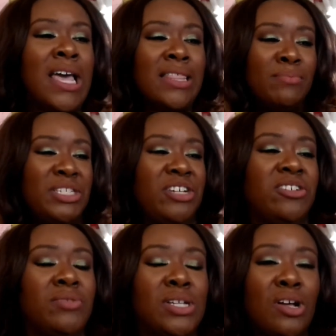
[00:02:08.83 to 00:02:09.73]
the
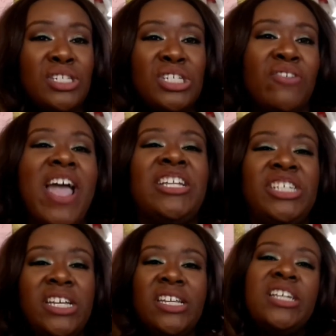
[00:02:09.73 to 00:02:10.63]
material was all
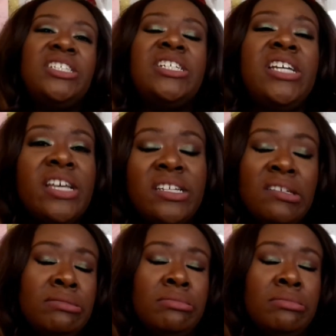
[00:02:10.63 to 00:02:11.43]
scratchy and itchy, and